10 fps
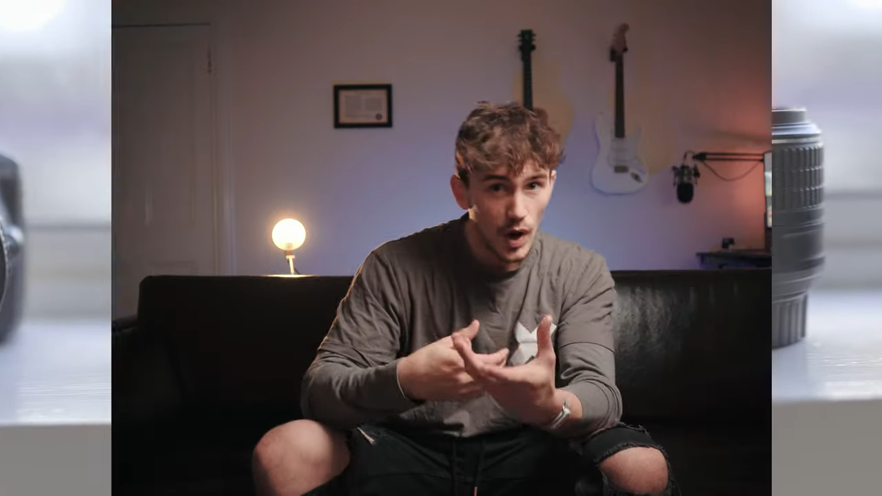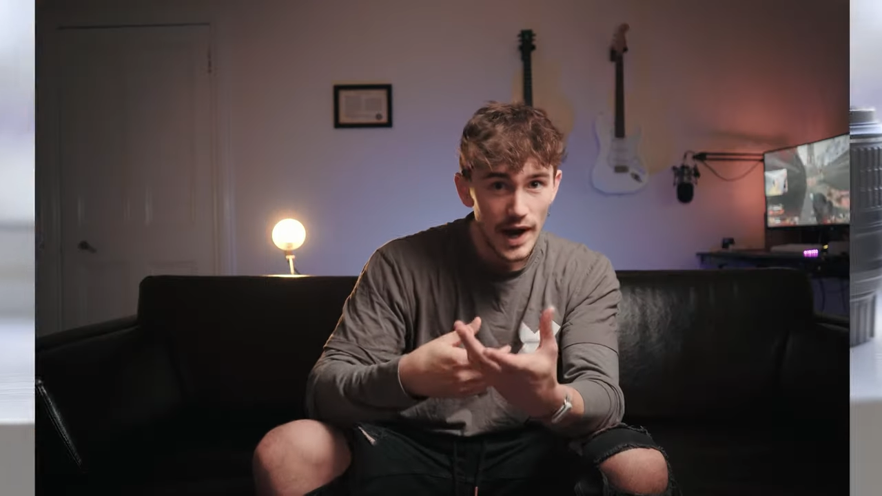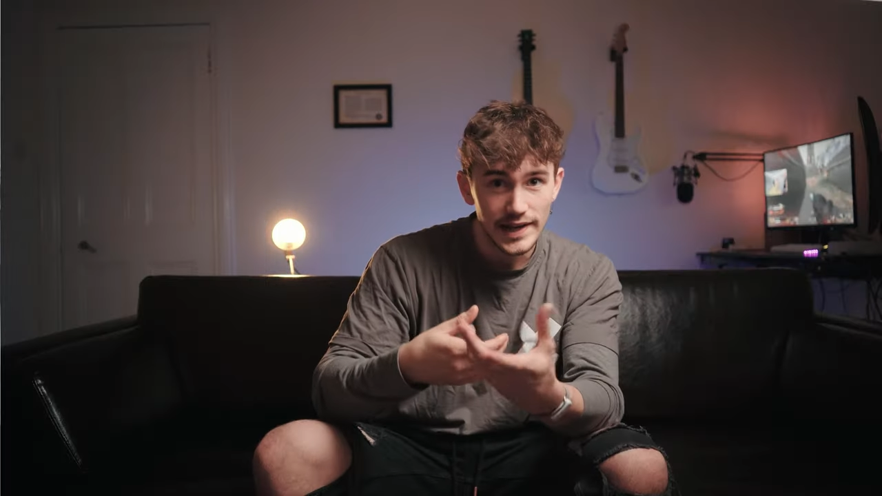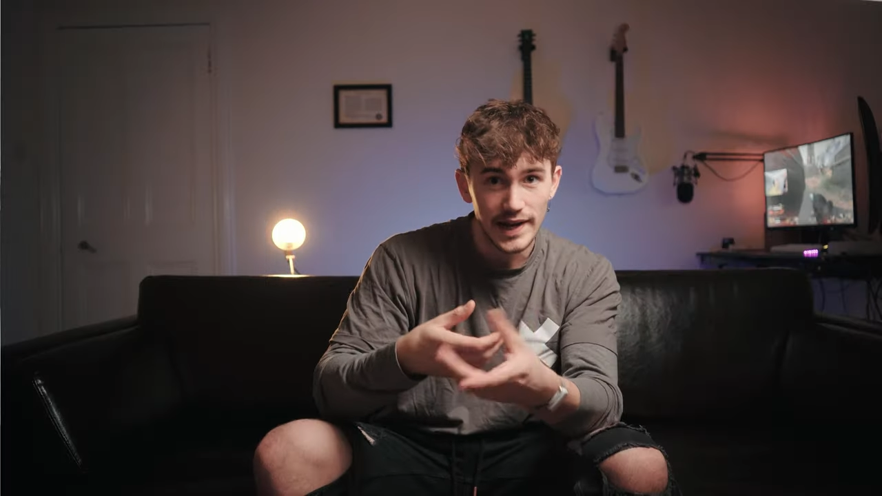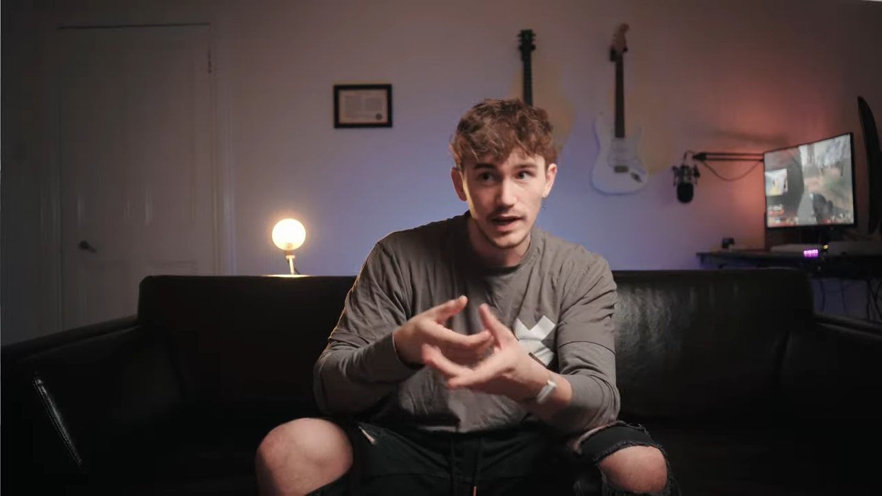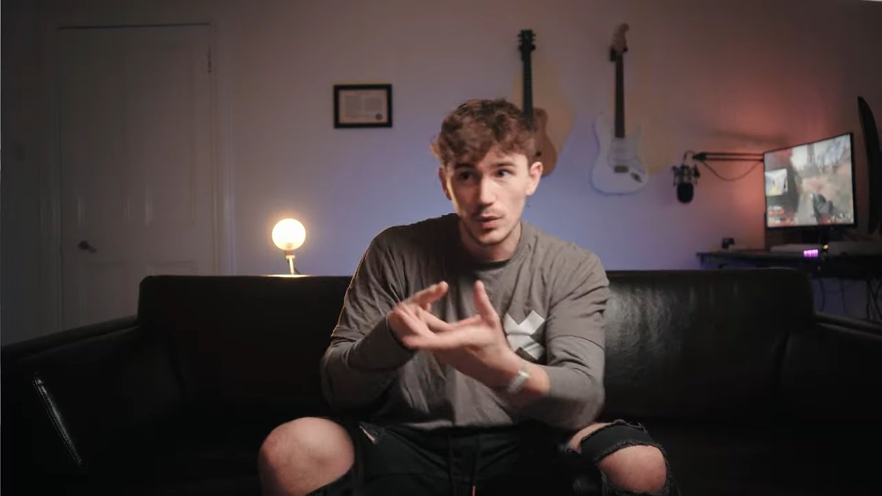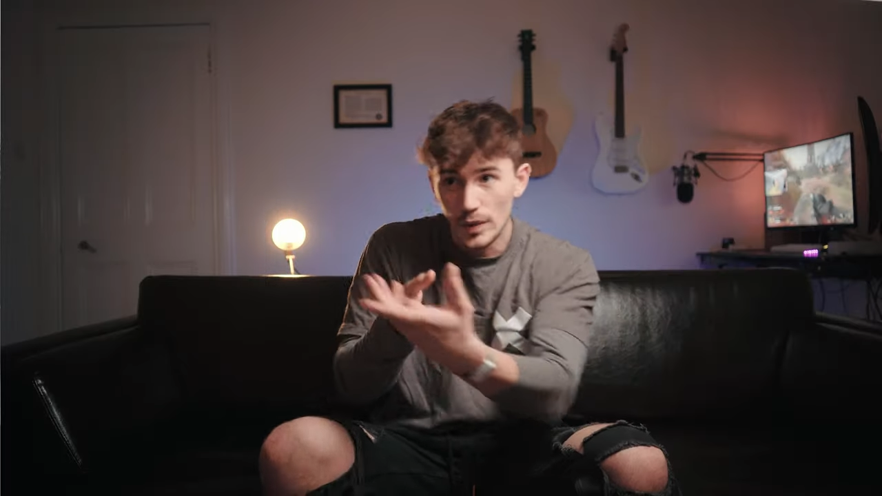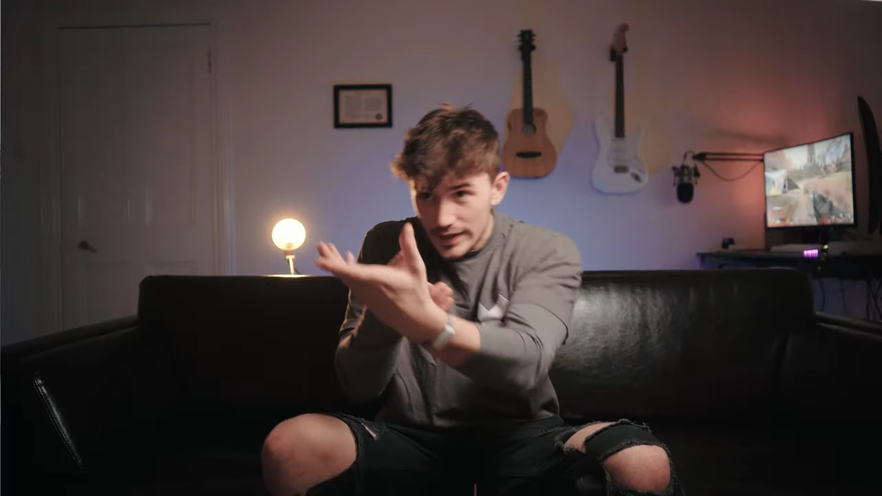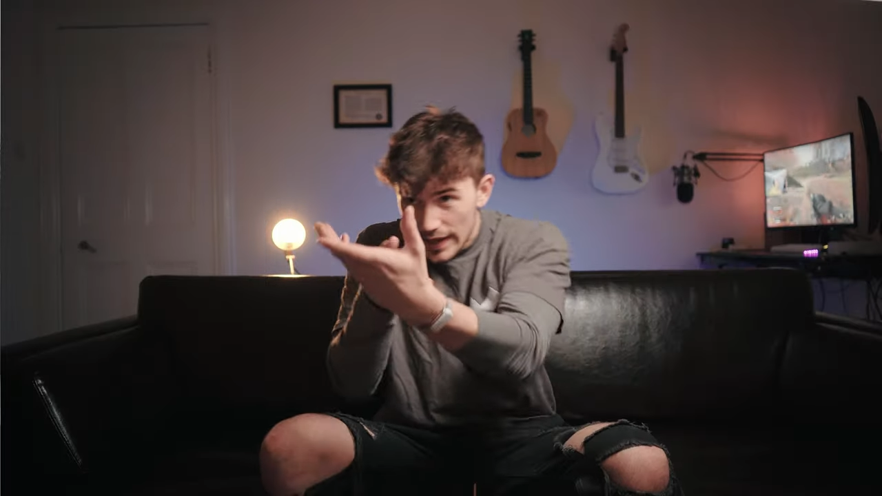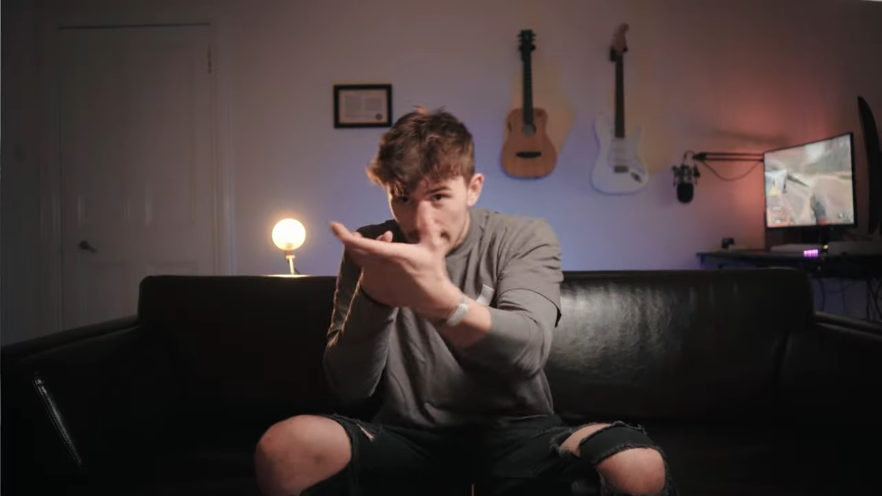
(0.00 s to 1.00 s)
wide
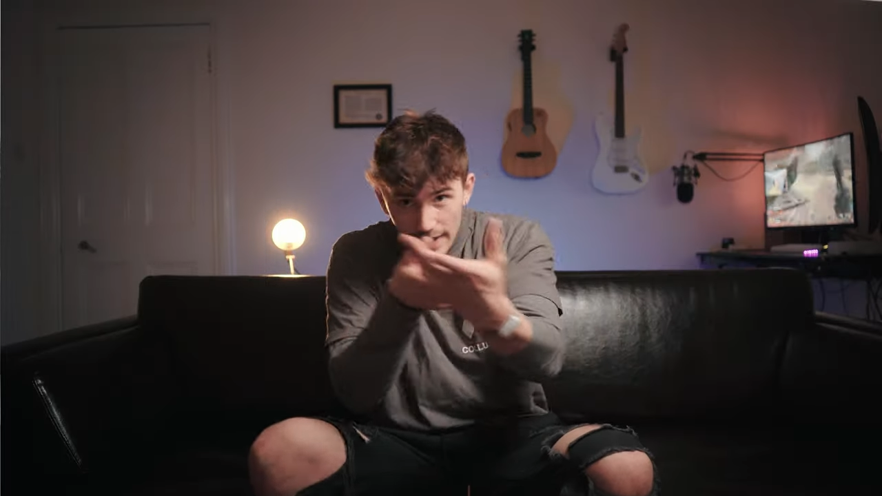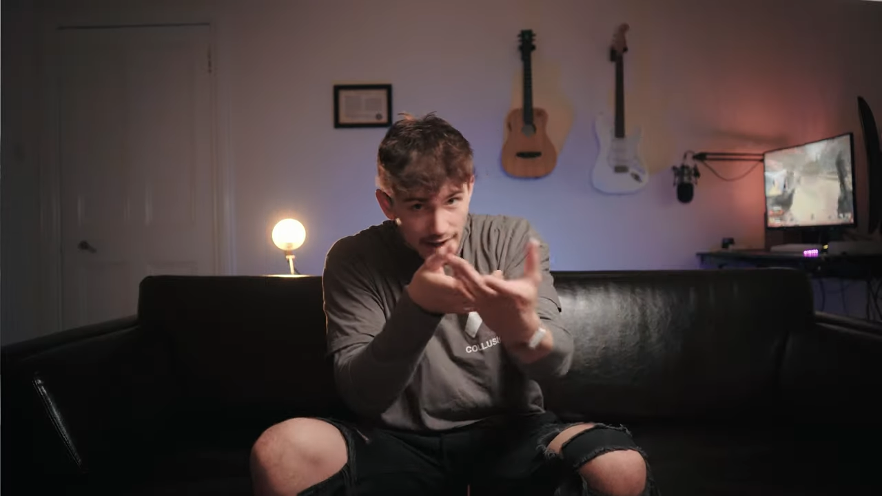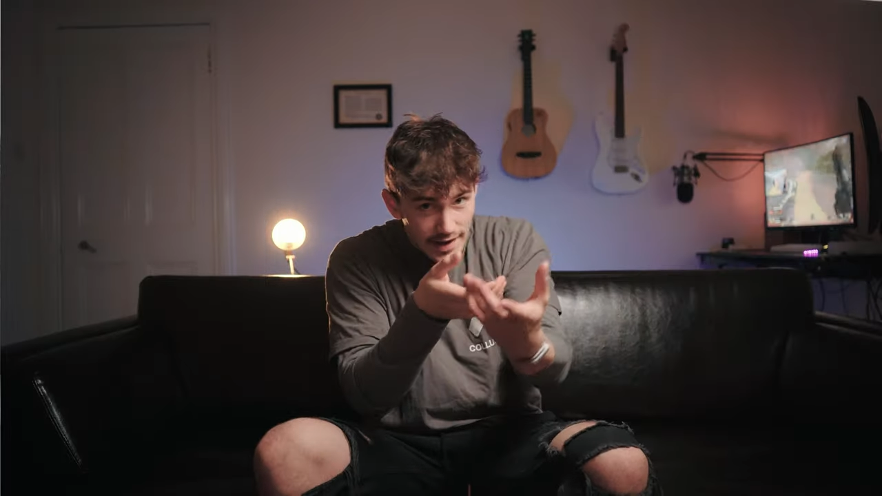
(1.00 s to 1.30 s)
angle and getting